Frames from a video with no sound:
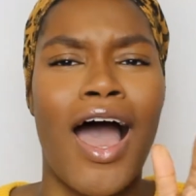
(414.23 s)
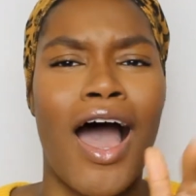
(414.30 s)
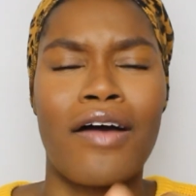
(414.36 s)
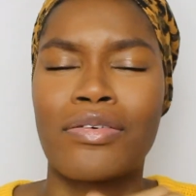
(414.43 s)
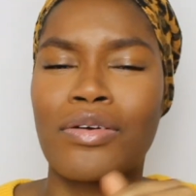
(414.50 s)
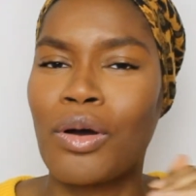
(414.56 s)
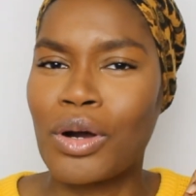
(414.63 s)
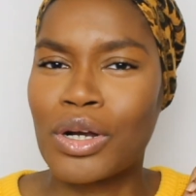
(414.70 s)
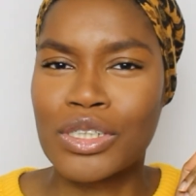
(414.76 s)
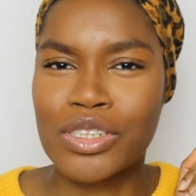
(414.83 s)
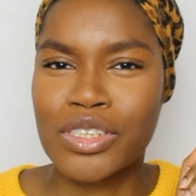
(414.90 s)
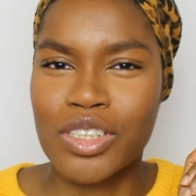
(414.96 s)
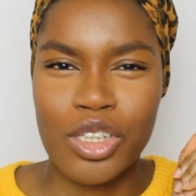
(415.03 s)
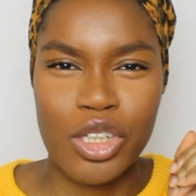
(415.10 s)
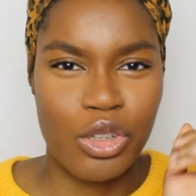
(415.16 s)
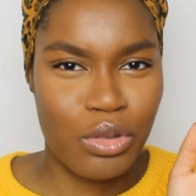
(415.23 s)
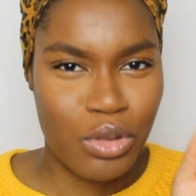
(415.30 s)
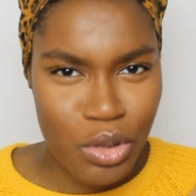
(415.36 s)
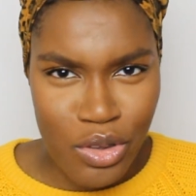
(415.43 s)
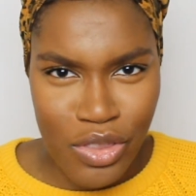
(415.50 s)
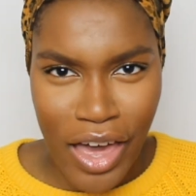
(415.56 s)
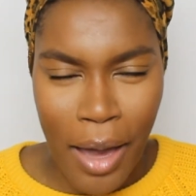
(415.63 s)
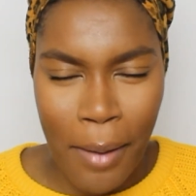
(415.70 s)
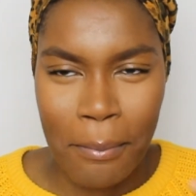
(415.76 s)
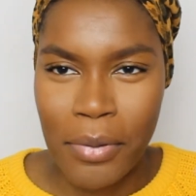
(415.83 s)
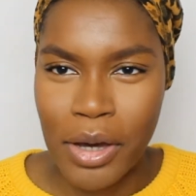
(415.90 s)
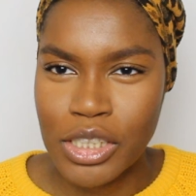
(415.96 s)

of course you do that.